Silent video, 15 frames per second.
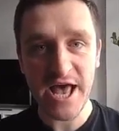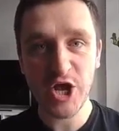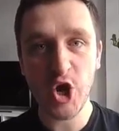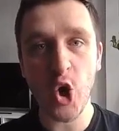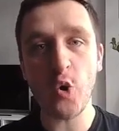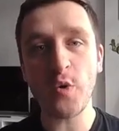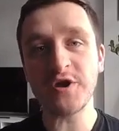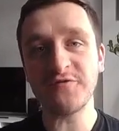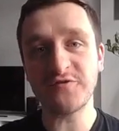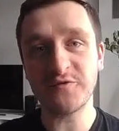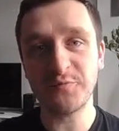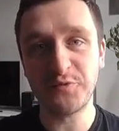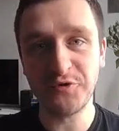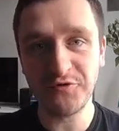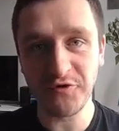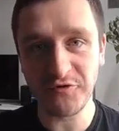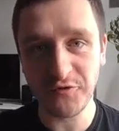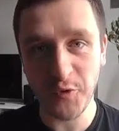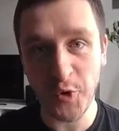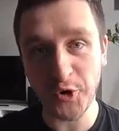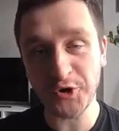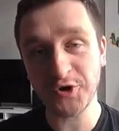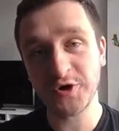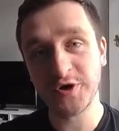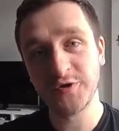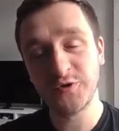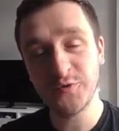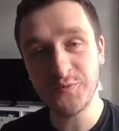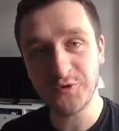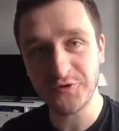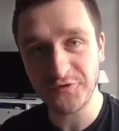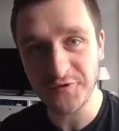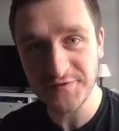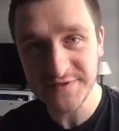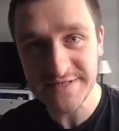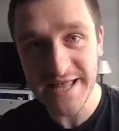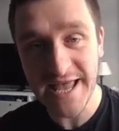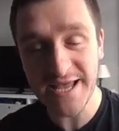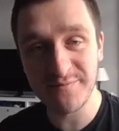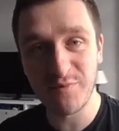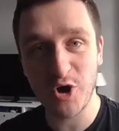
going from proof of work to proof of stake